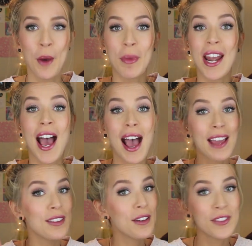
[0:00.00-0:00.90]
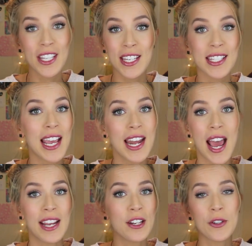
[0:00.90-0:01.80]
But I love these, and
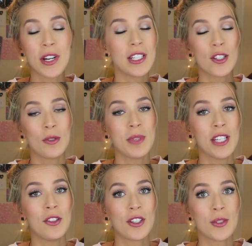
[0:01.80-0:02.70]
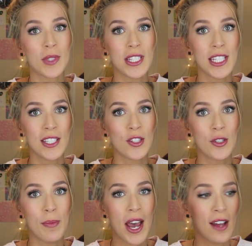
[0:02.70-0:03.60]
I can create so many looks with these
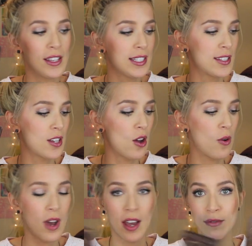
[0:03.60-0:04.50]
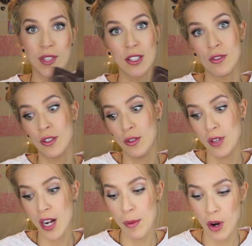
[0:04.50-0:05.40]
two palettes, so these are the two
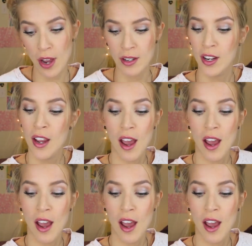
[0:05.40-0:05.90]
that I brought.